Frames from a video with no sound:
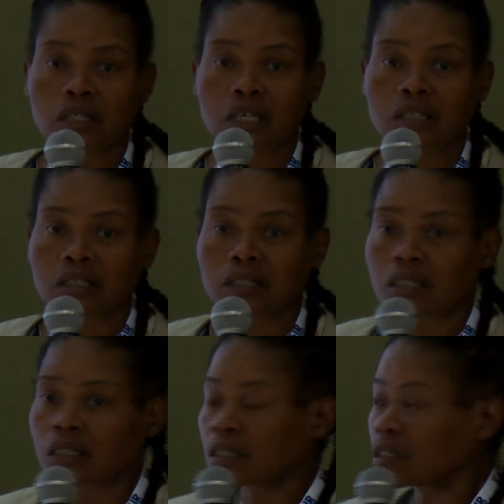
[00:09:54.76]
at
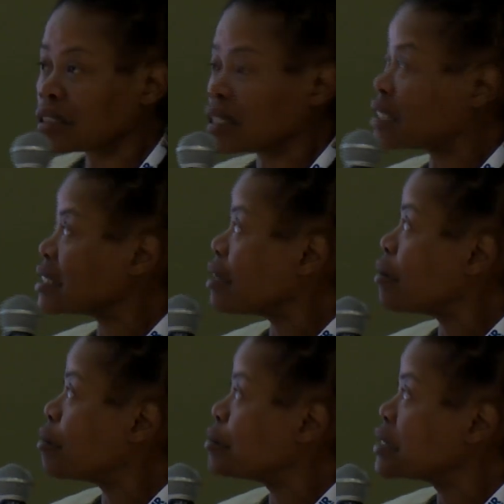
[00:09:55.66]
SANSA
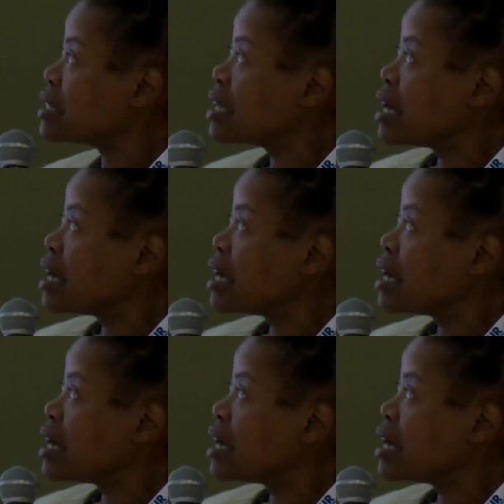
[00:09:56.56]
Ops.